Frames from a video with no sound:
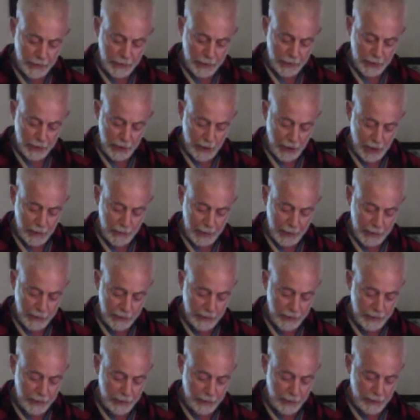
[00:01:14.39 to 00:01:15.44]
sobbing
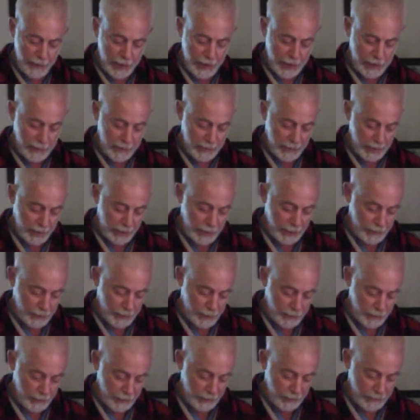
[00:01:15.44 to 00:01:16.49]
screams
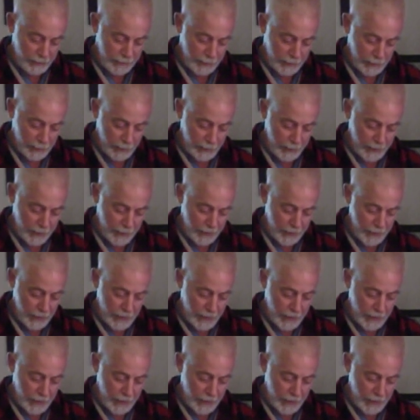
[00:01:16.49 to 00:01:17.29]
issue forth